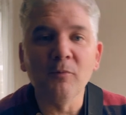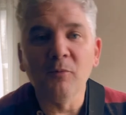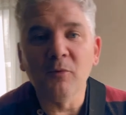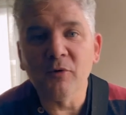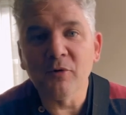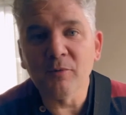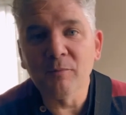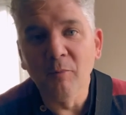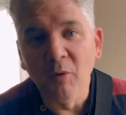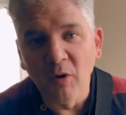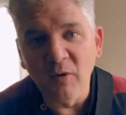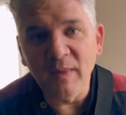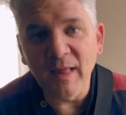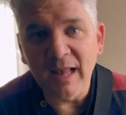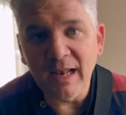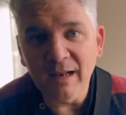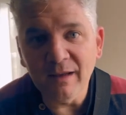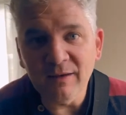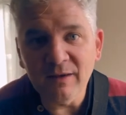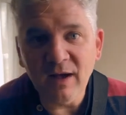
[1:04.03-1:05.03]
more
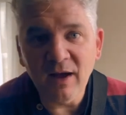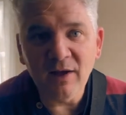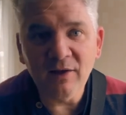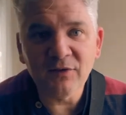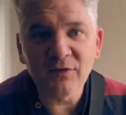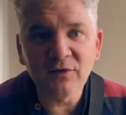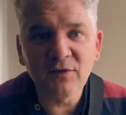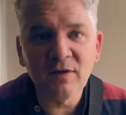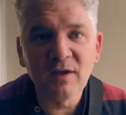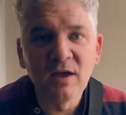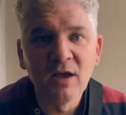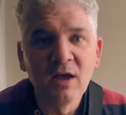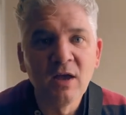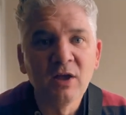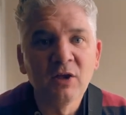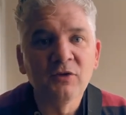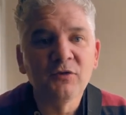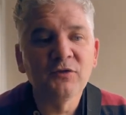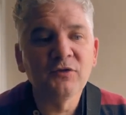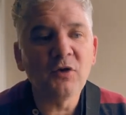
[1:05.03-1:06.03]
modal, yes.
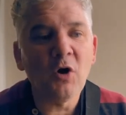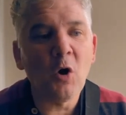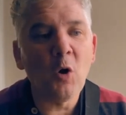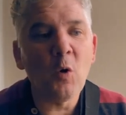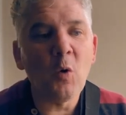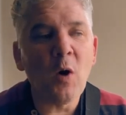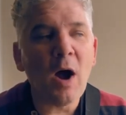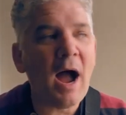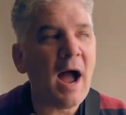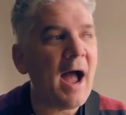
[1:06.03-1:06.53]
So